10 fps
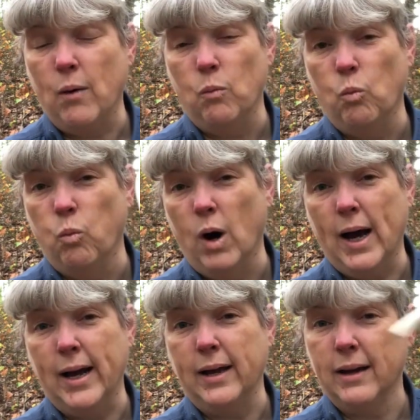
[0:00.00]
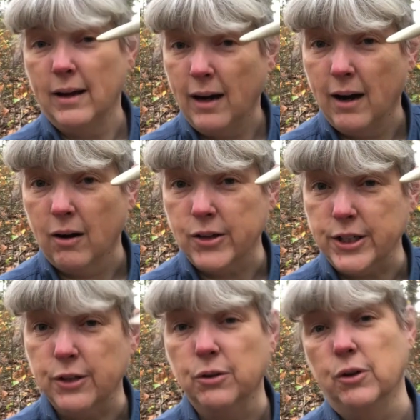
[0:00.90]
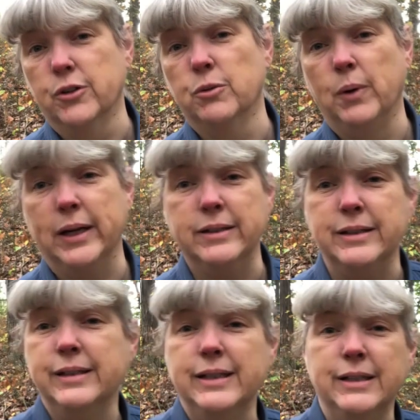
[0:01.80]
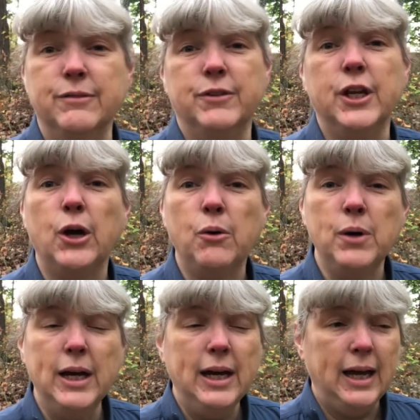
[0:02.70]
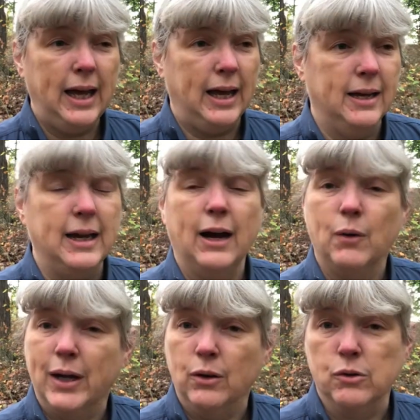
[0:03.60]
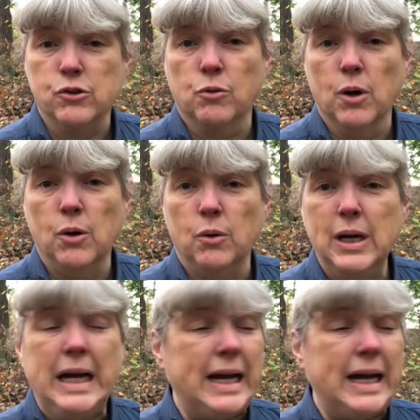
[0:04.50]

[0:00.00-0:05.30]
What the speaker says: why our deer looked the way it did in the video and how antlers grow.